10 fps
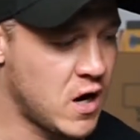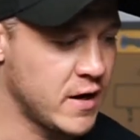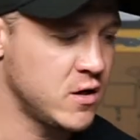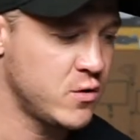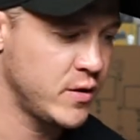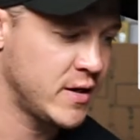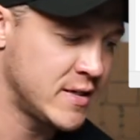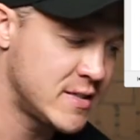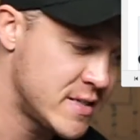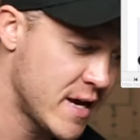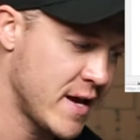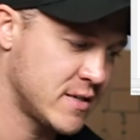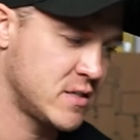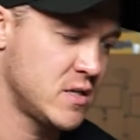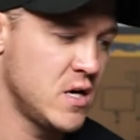I can quickly
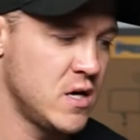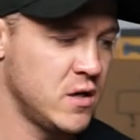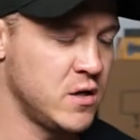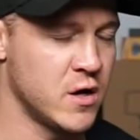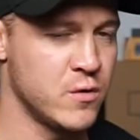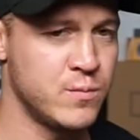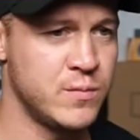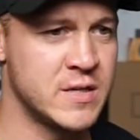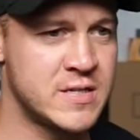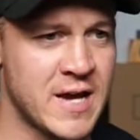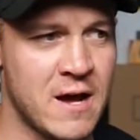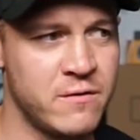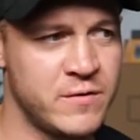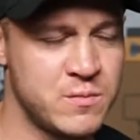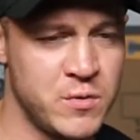test the
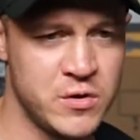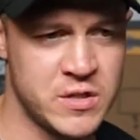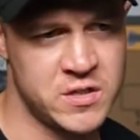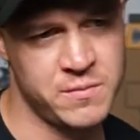sound of his music